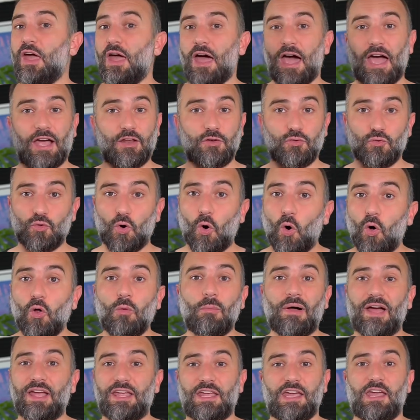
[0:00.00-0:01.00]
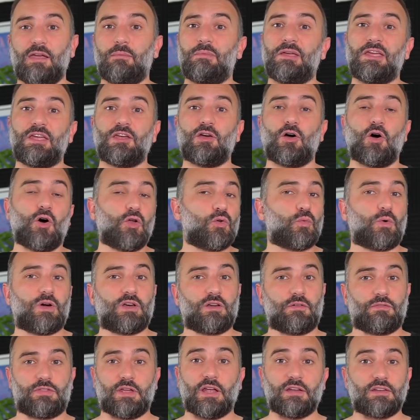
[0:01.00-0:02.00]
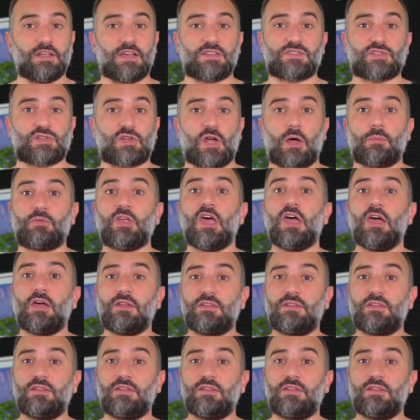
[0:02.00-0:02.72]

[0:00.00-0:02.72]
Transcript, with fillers: I do all my gaming on one of their desktops.